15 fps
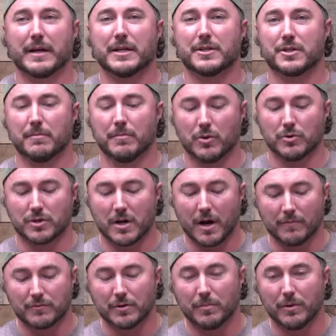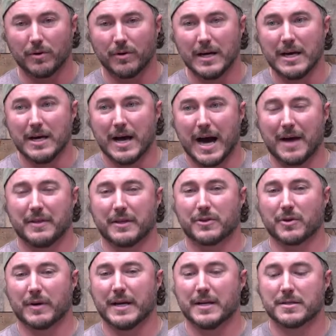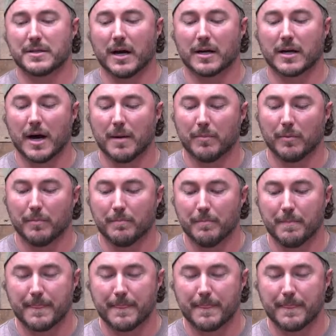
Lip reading: It's the most comfortable. I think there is a couple,